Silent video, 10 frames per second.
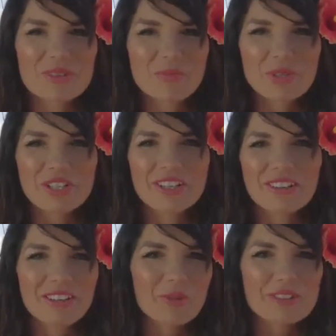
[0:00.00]

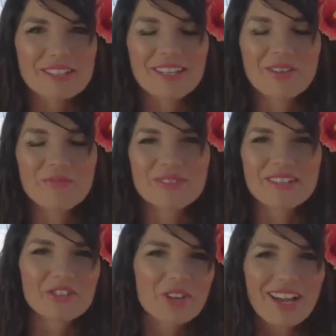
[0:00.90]
particularly with teams
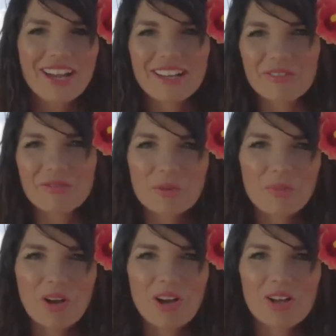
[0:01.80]
and track and
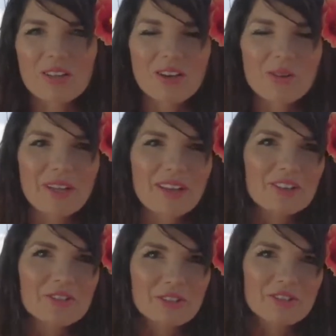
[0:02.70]
football oh my
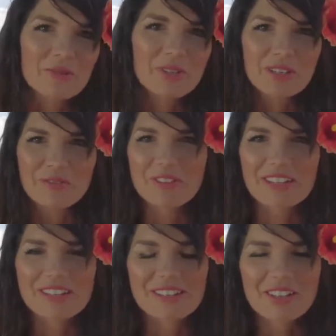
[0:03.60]
gosh there's so many different
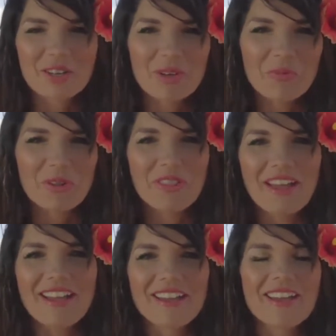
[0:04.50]
things that come up with
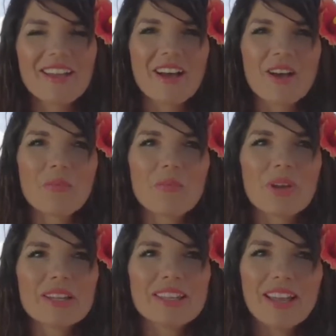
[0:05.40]
that um,
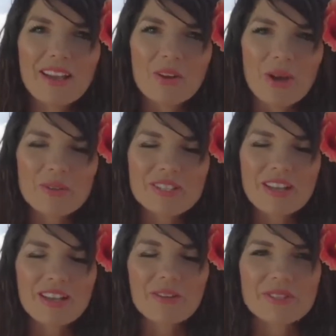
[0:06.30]
but yeah i was
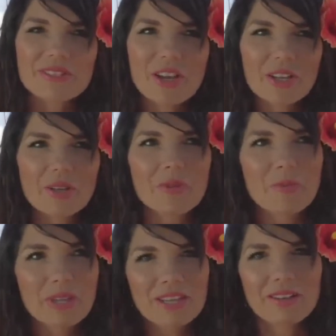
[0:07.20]
i was talking with
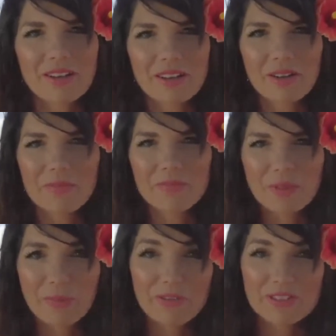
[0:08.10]
pete um,
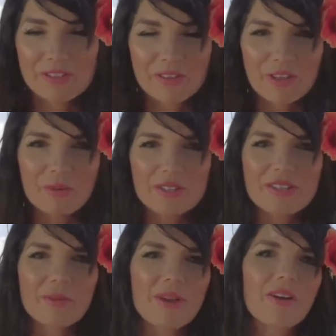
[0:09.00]
my physical therapist
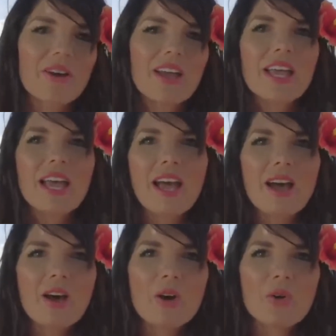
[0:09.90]
about
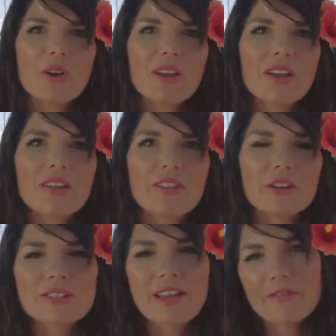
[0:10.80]
how
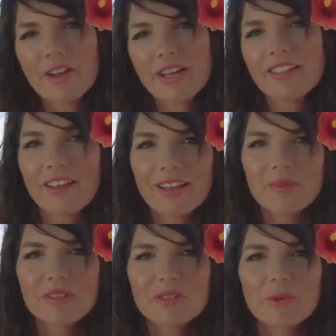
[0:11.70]
there's that fine line
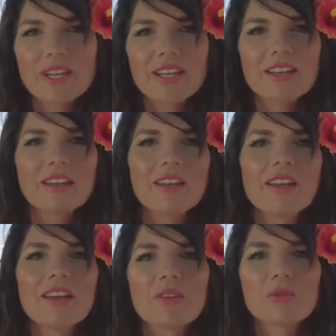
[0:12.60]
between
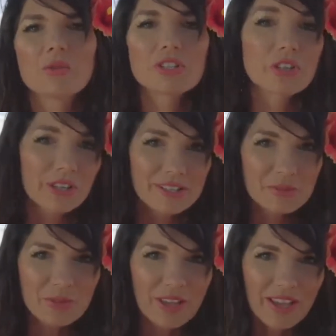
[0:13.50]
returning to
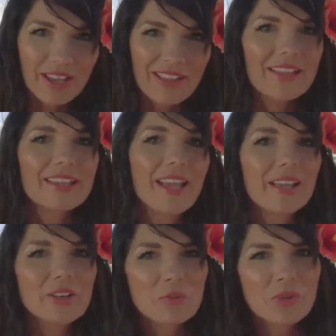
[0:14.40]
play like
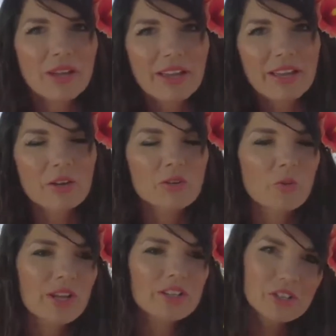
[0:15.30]
can you play
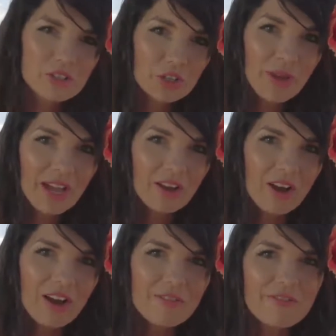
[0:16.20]
when should you back
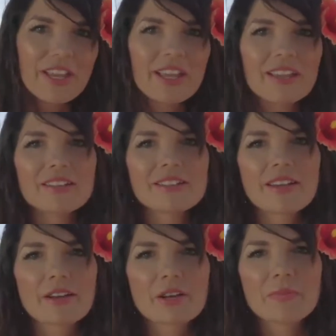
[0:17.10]
off and
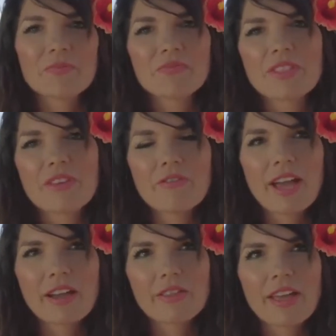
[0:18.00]
um, the
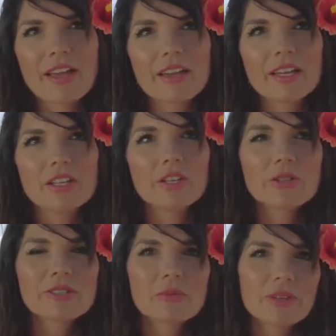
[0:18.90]
fact that it
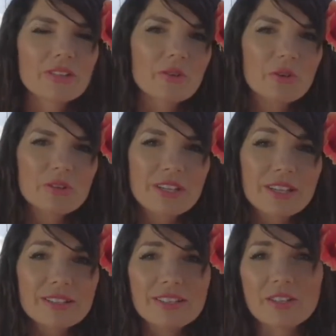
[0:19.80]
used to be in the old
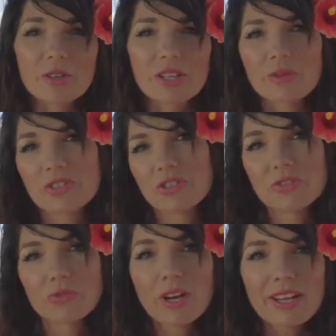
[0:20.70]
days you know it was
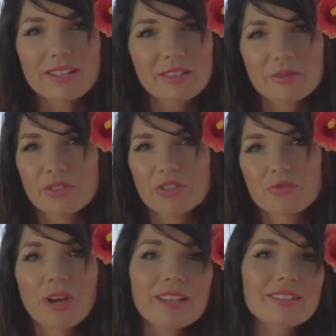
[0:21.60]
just rice it was just
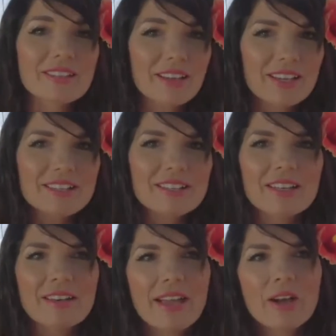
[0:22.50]
rest and ice
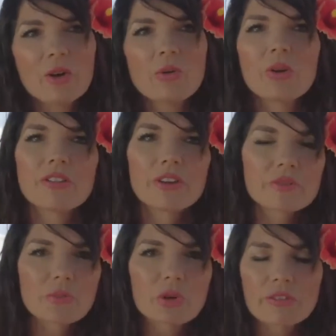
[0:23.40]
and now
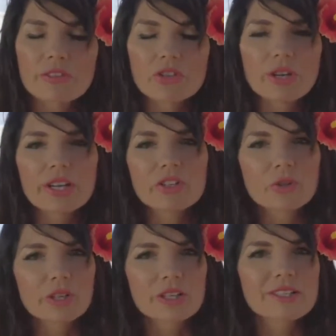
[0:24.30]
there's more of a trend
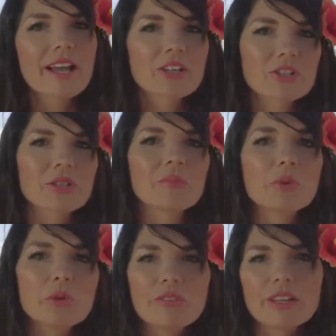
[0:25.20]
towards actually
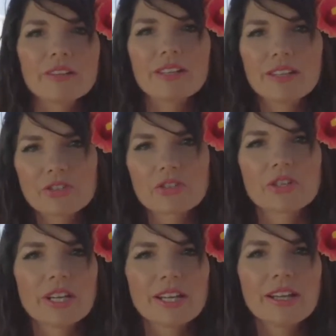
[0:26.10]
moving the
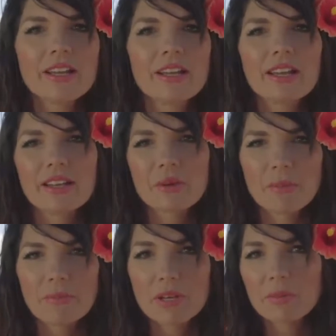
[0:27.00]
injury in a
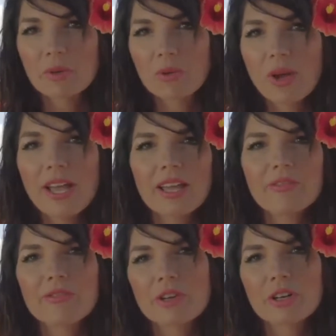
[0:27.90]
minimal
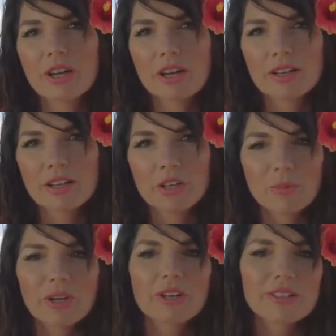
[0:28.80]
way for uh, you know a
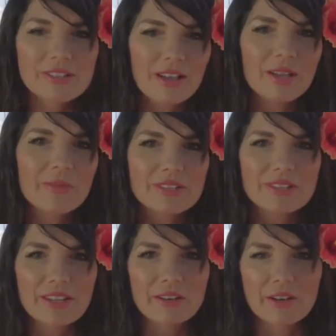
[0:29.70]
period of time
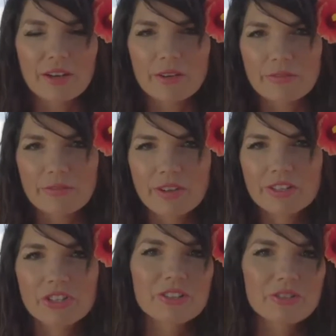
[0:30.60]
instead of
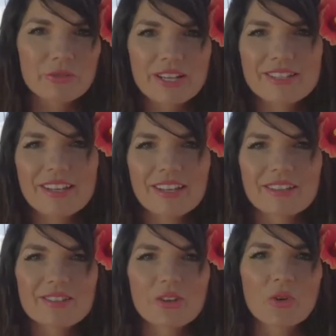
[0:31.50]
just resting
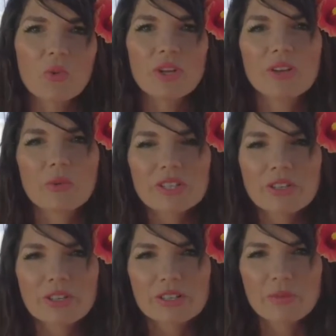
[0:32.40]
so what what's
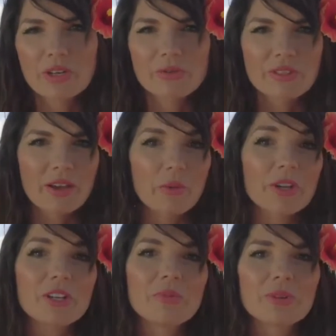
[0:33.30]
your experience with that what
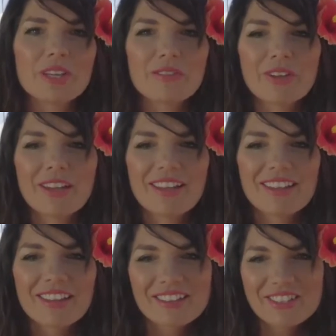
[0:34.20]
do you believe
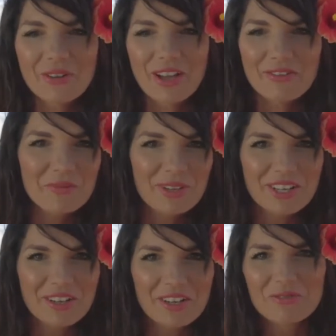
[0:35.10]
like do you have an
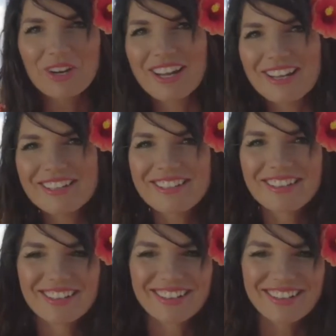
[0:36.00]
opinion on rice
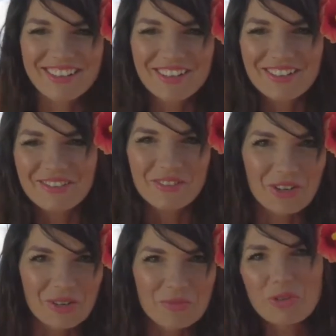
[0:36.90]
and
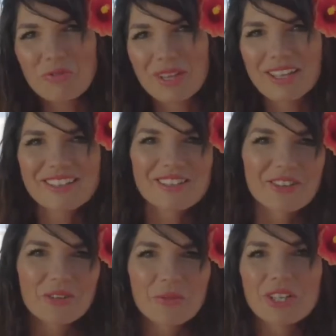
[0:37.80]
or movement
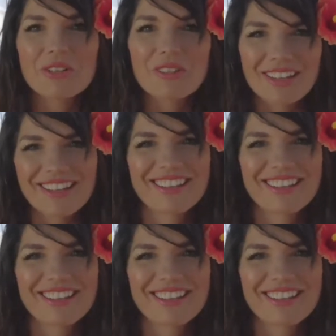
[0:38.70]
or what do you think